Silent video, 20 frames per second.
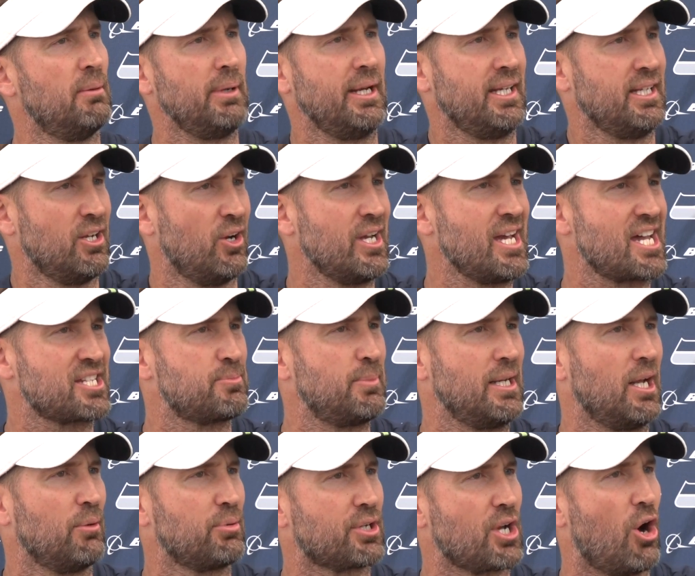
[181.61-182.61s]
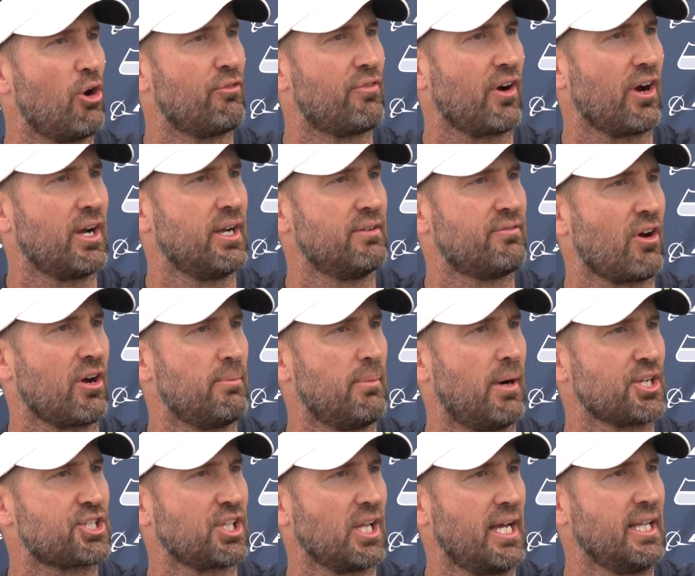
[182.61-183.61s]
I mean, you know, he hasn't been able to go very, very
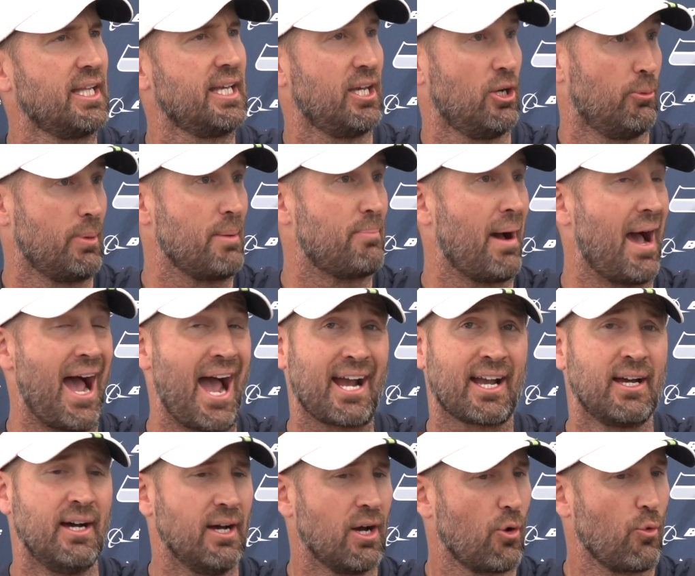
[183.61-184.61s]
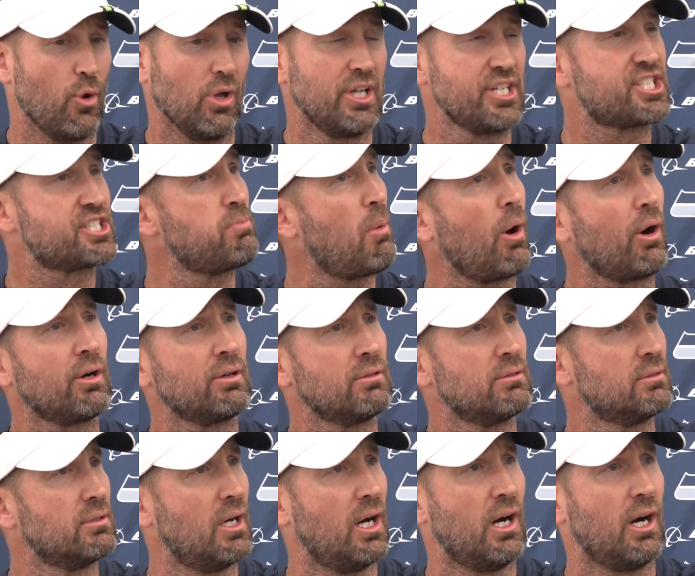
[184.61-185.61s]
much lately. He'll be back. Really smart,
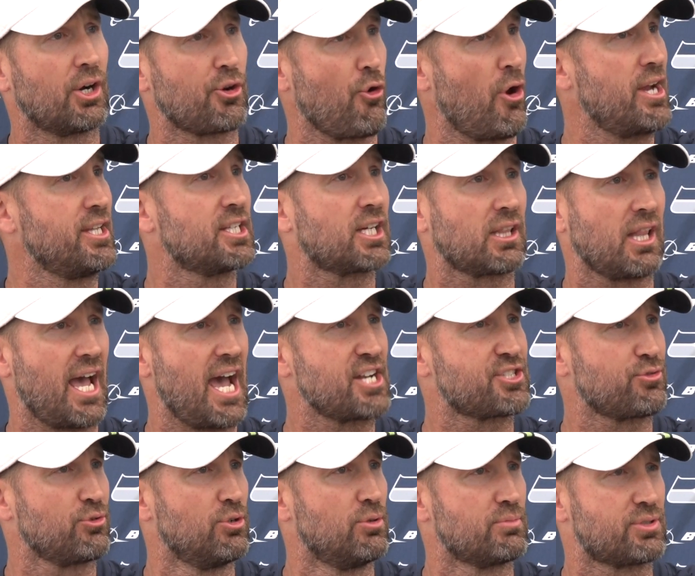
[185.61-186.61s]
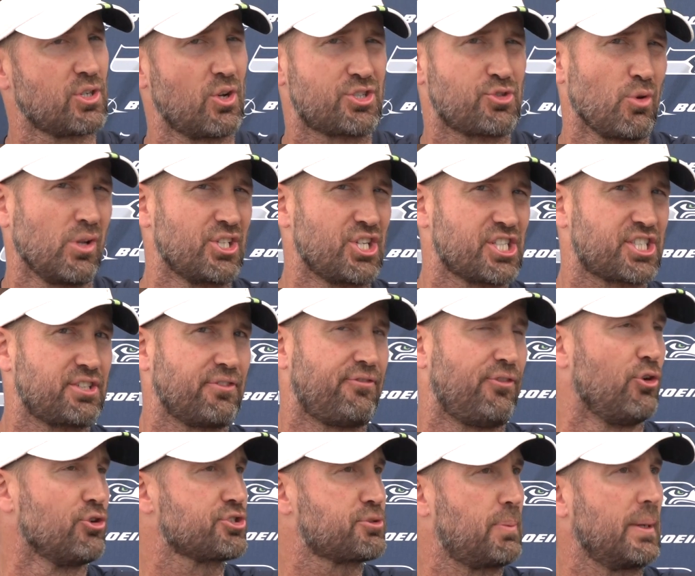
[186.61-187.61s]
great in the classroom. So it's really just the
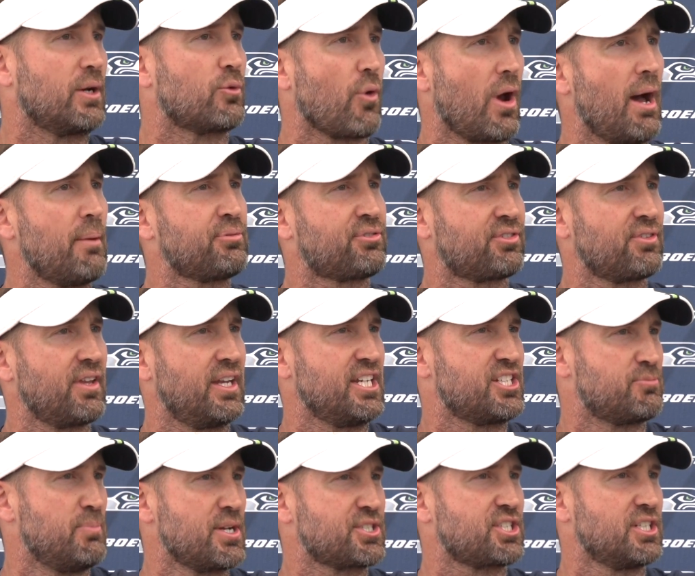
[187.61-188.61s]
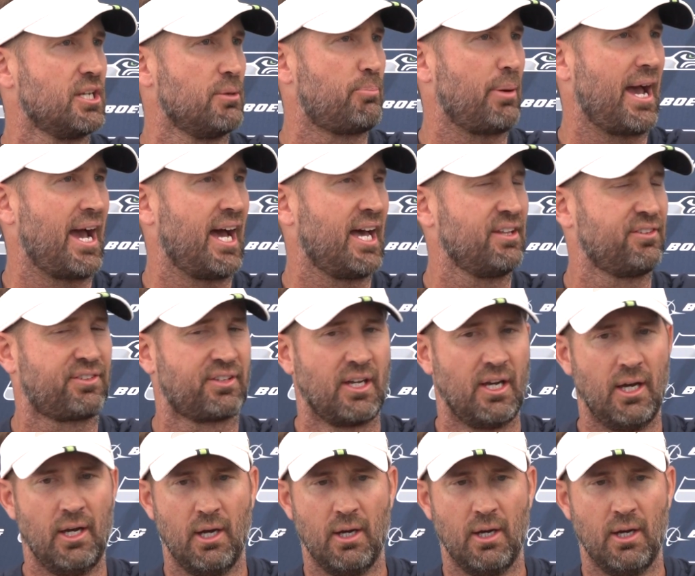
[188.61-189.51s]
full speed reps that he's missing in pads.